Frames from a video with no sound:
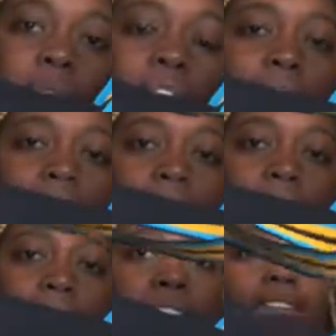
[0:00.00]
which he
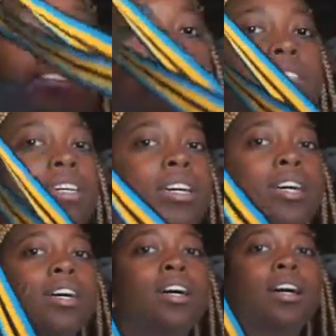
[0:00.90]
loves,
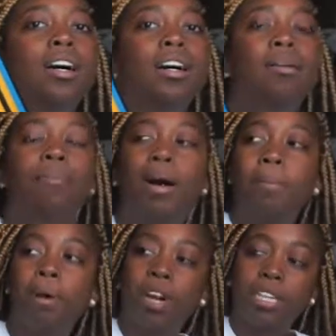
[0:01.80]

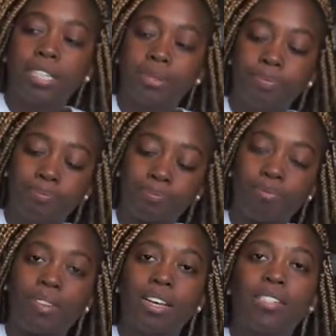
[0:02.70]
Bob Marley.
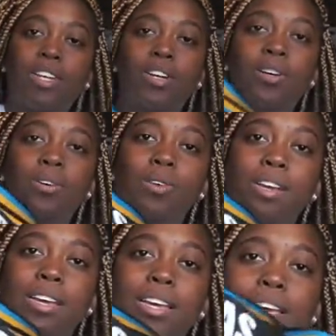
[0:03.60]
So
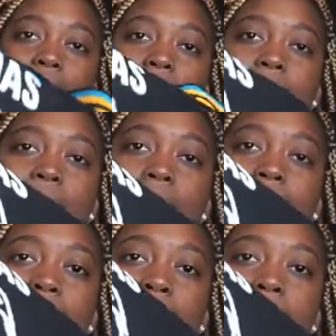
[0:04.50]
I
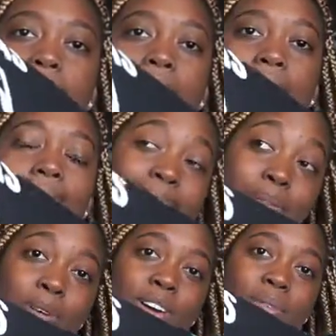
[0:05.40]
like that it has
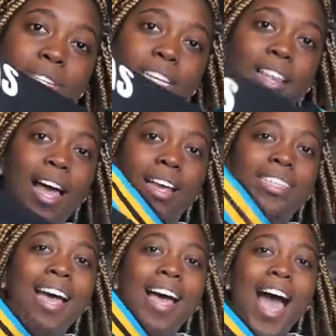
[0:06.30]
him on it, which he likes.
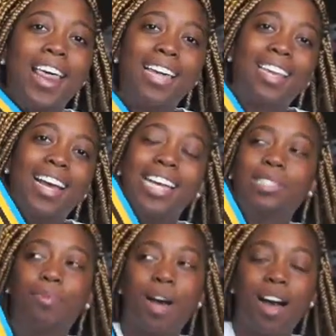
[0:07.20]
I like that it has
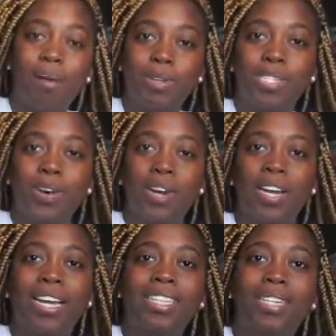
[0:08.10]
Bahamas on
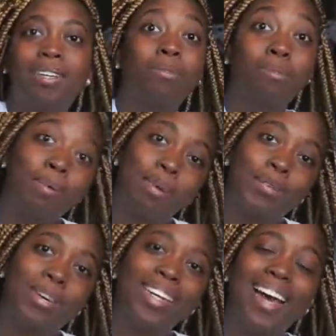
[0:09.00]
it, so he remembers
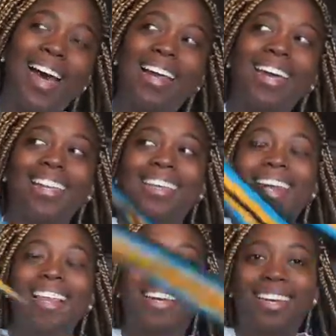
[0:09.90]
where he got it. And then
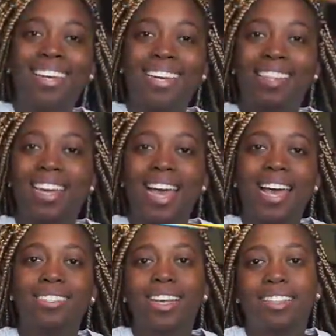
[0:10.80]
I like that it
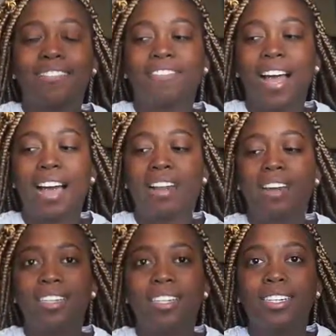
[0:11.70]
has like the flag
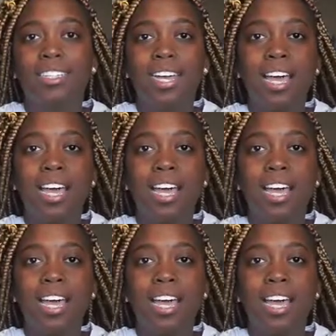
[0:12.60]
colors,